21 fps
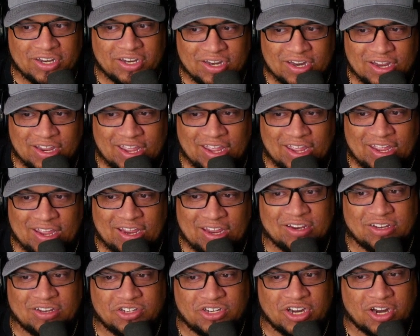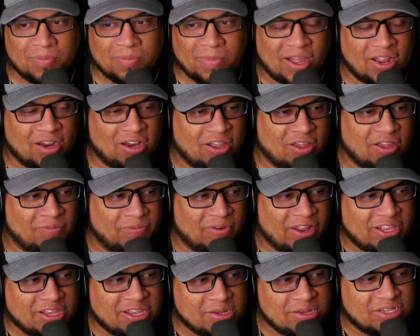And Jeremiah Love, I
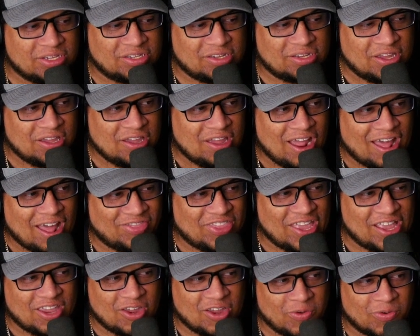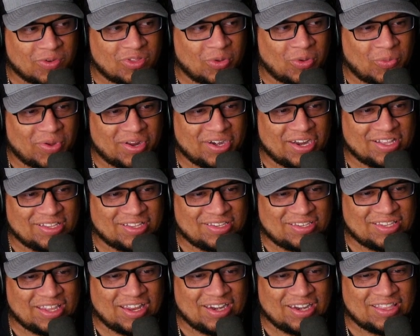think you were the one that
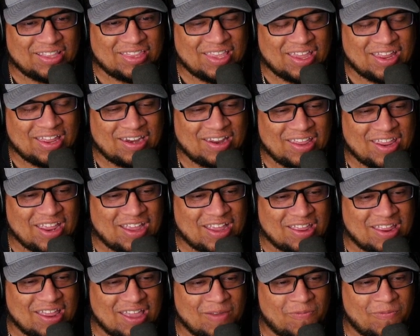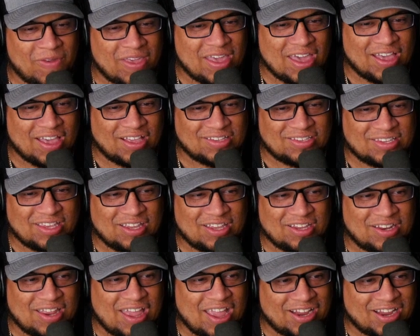stated that if he has a
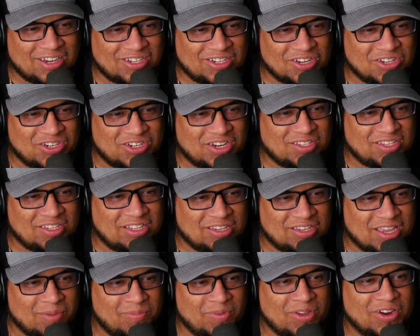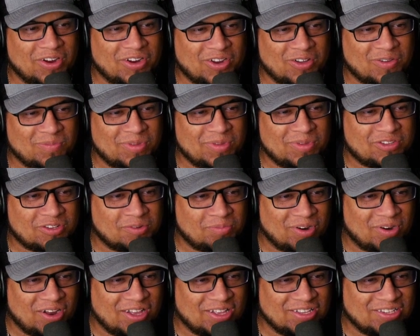Ashton Jeanty type year, don't be
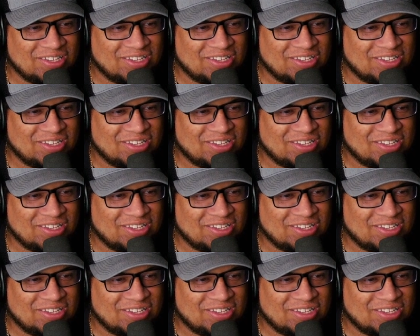surprised.